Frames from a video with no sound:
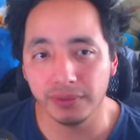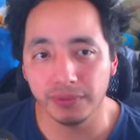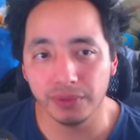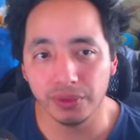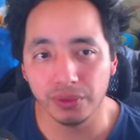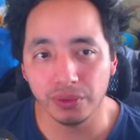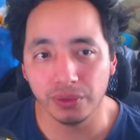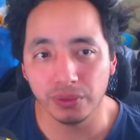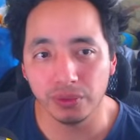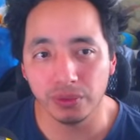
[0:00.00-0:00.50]

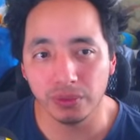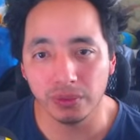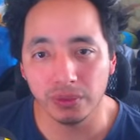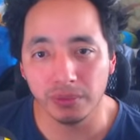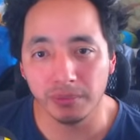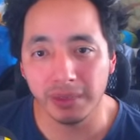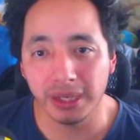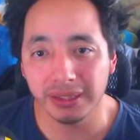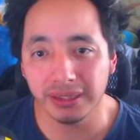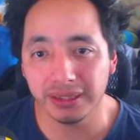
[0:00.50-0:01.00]
your
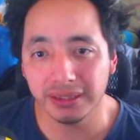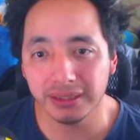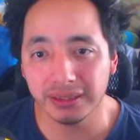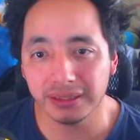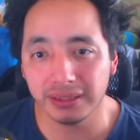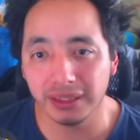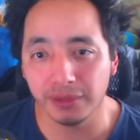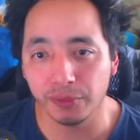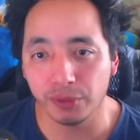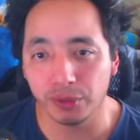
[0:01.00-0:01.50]

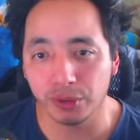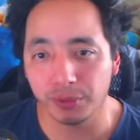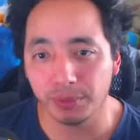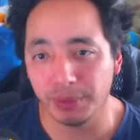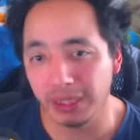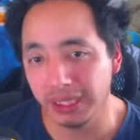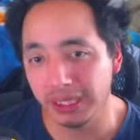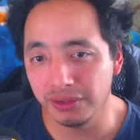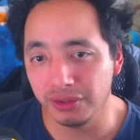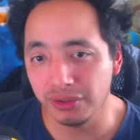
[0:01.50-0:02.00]
Mantis, and of course
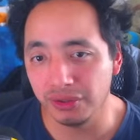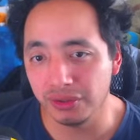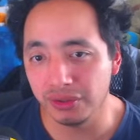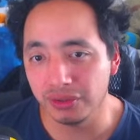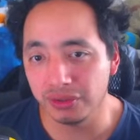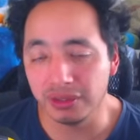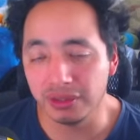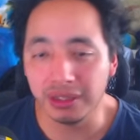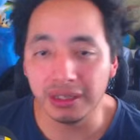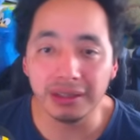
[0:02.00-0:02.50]
Plague. You
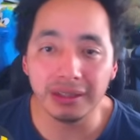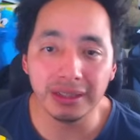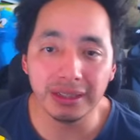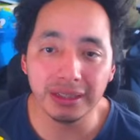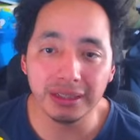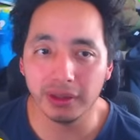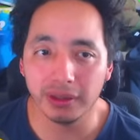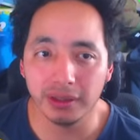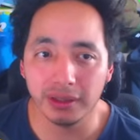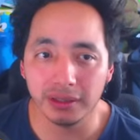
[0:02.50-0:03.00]
just need
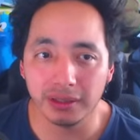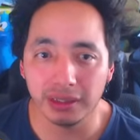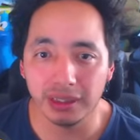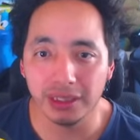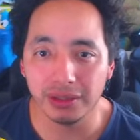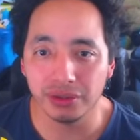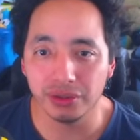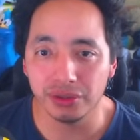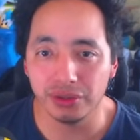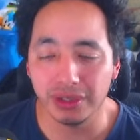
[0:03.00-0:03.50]
these. This
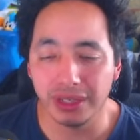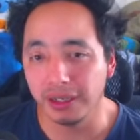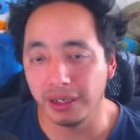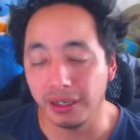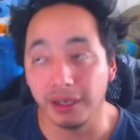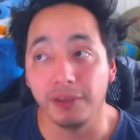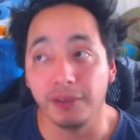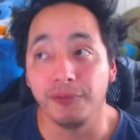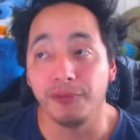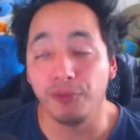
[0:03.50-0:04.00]
allows you to have
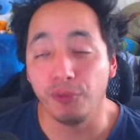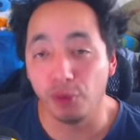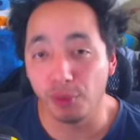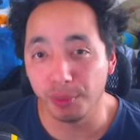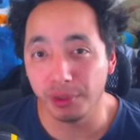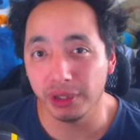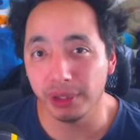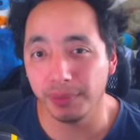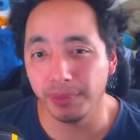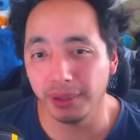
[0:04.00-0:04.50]
a
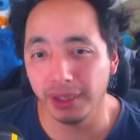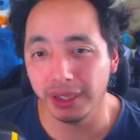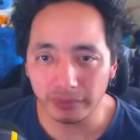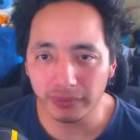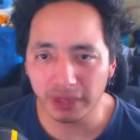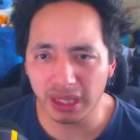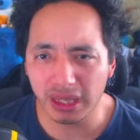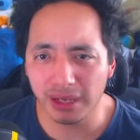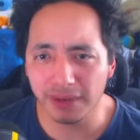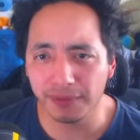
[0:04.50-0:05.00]
formula play.
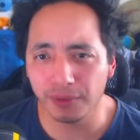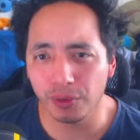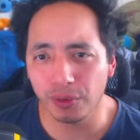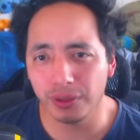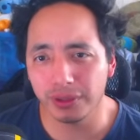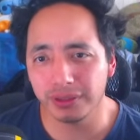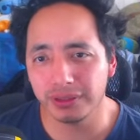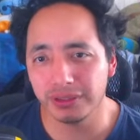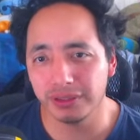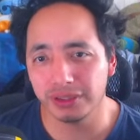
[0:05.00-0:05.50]
And then of
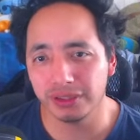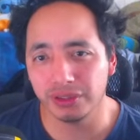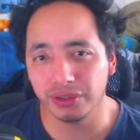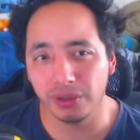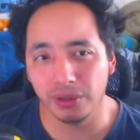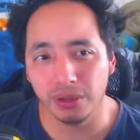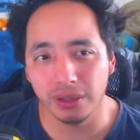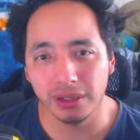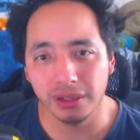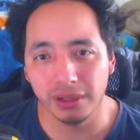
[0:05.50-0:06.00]
course the
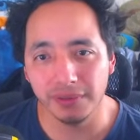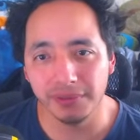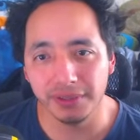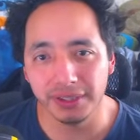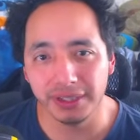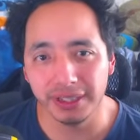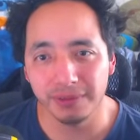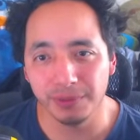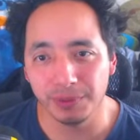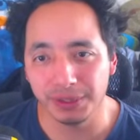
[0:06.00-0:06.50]
star of the
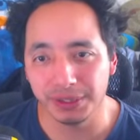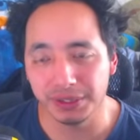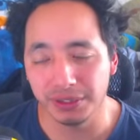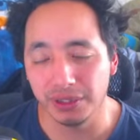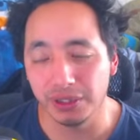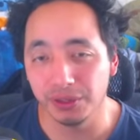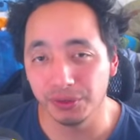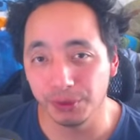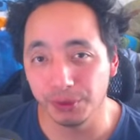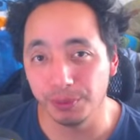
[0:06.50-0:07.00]
deck, which is
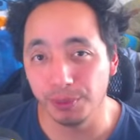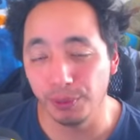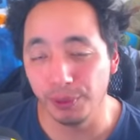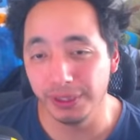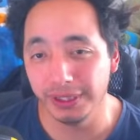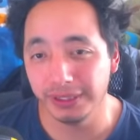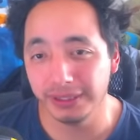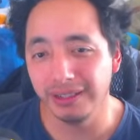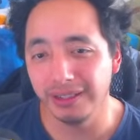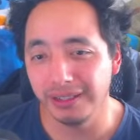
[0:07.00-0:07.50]
100
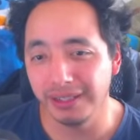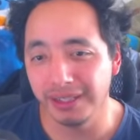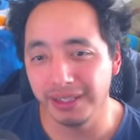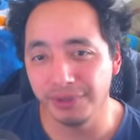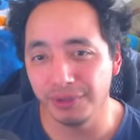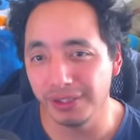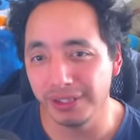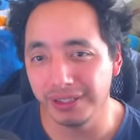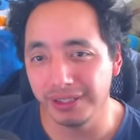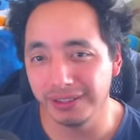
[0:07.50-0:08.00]
points,
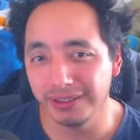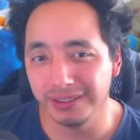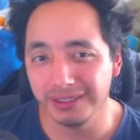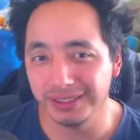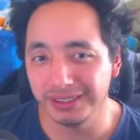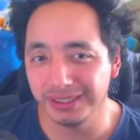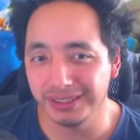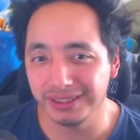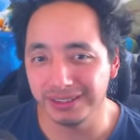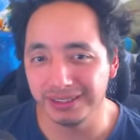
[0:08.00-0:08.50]
Level Eater.
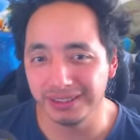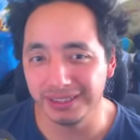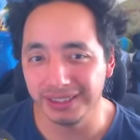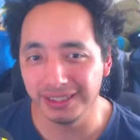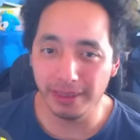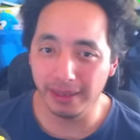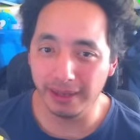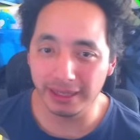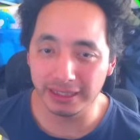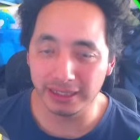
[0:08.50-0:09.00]

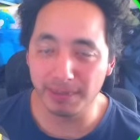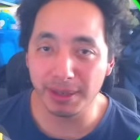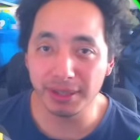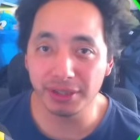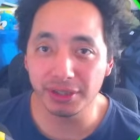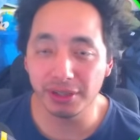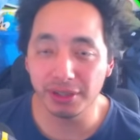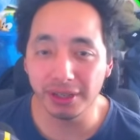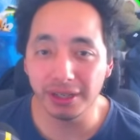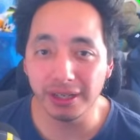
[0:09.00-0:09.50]
Insane. As I
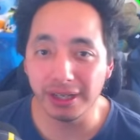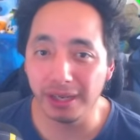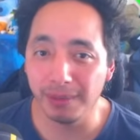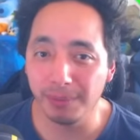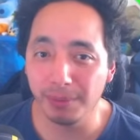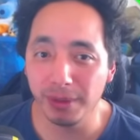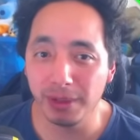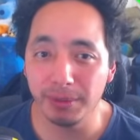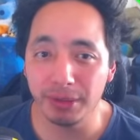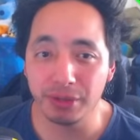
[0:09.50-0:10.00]
mentioned earlier, I'm
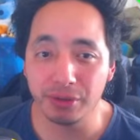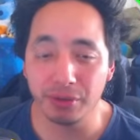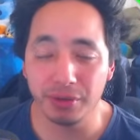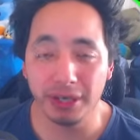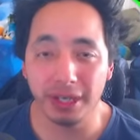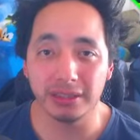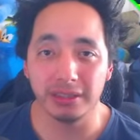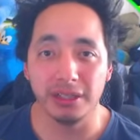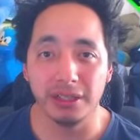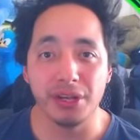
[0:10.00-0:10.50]
going to be showing you
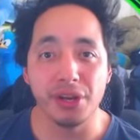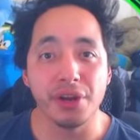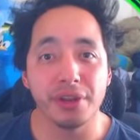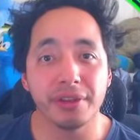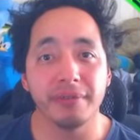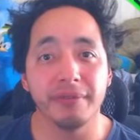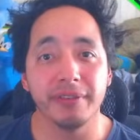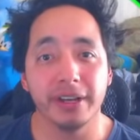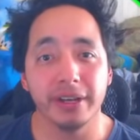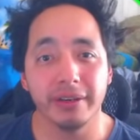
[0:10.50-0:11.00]
guys
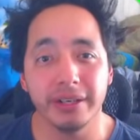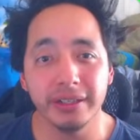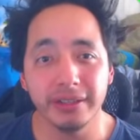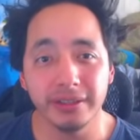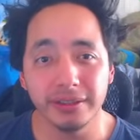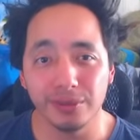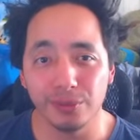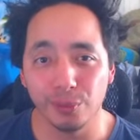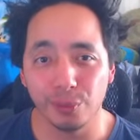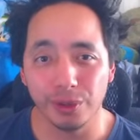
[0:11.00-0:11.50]
another variant
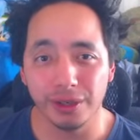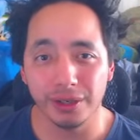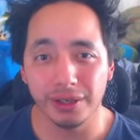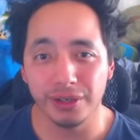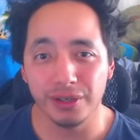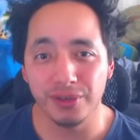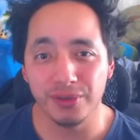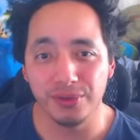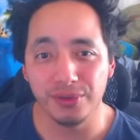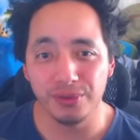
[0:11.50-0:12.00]
where
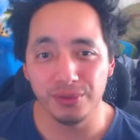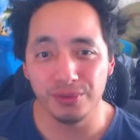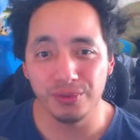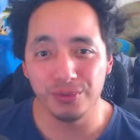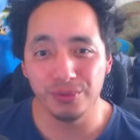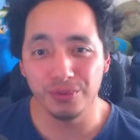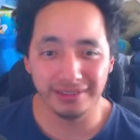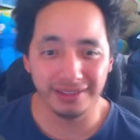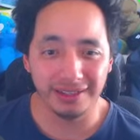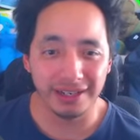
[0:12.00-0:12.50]
you
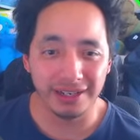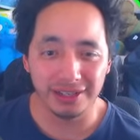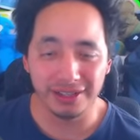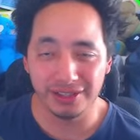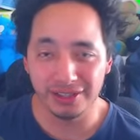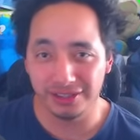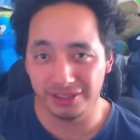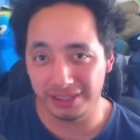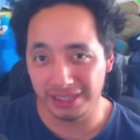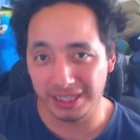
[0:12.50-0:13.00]
do an
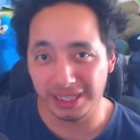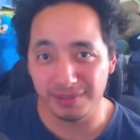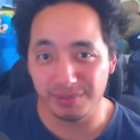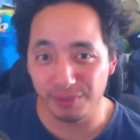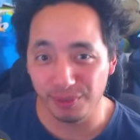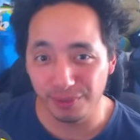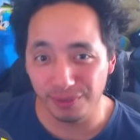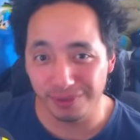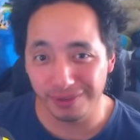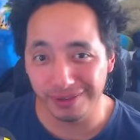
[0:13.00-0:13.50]
insane
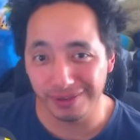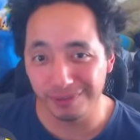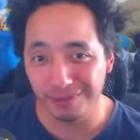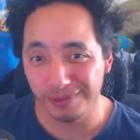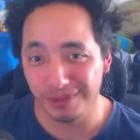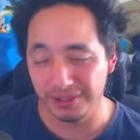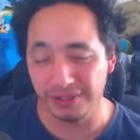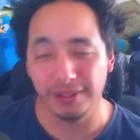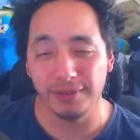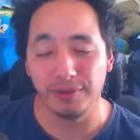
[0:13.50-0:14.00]
board
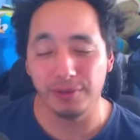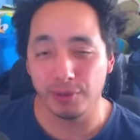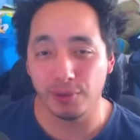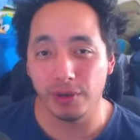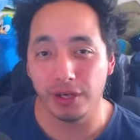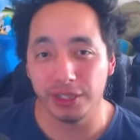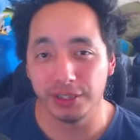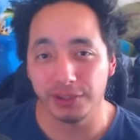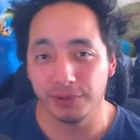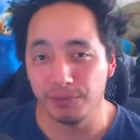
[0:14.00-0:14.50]
where it
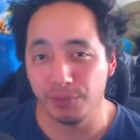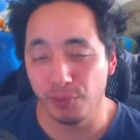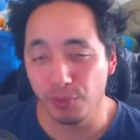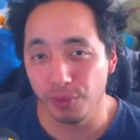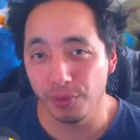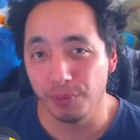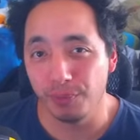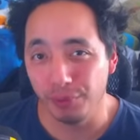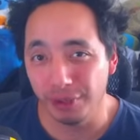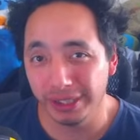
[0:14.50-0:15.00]
requires
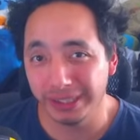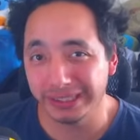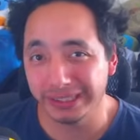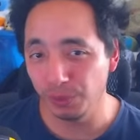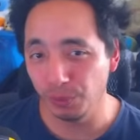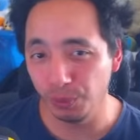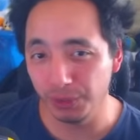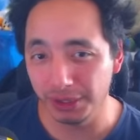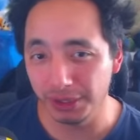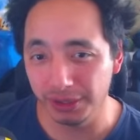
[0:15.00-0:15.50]
more
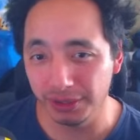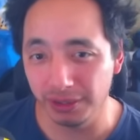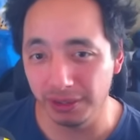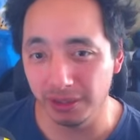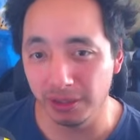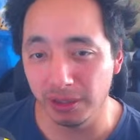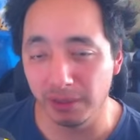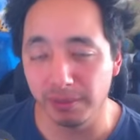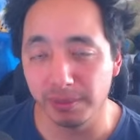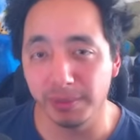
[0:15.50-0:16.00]
bricks, which is going to
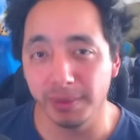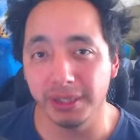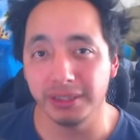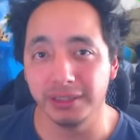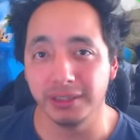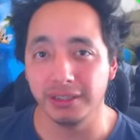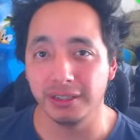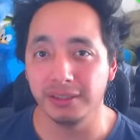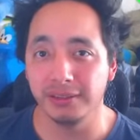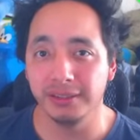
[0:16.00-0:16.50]
compromise
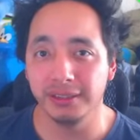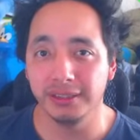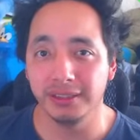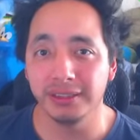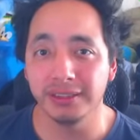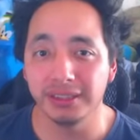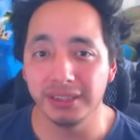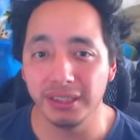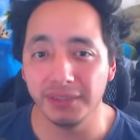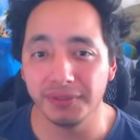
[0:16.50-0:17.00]
the
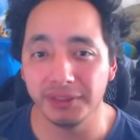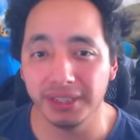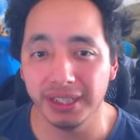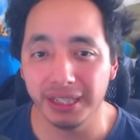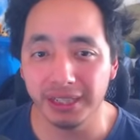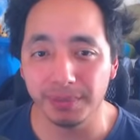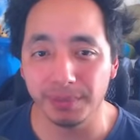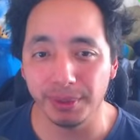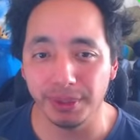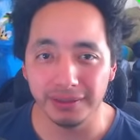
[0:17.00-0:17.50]
consistency of the
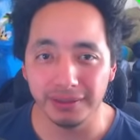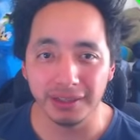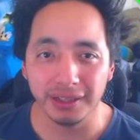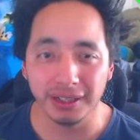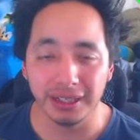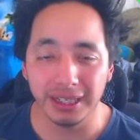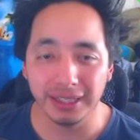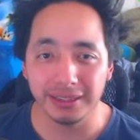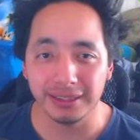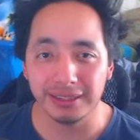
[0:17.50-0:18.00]
deck, but
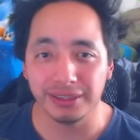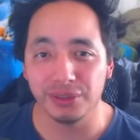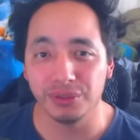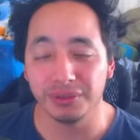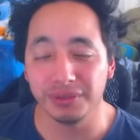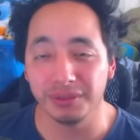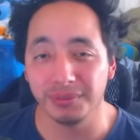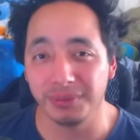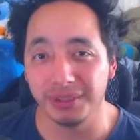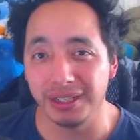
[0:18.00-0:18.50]
nonetheless it's still
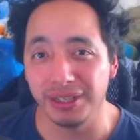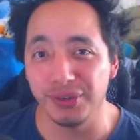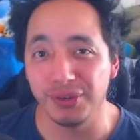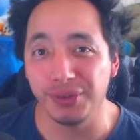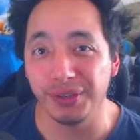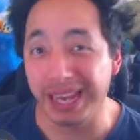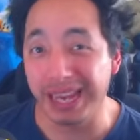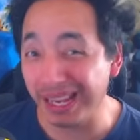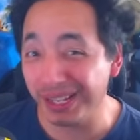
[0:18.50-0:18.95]
something that you can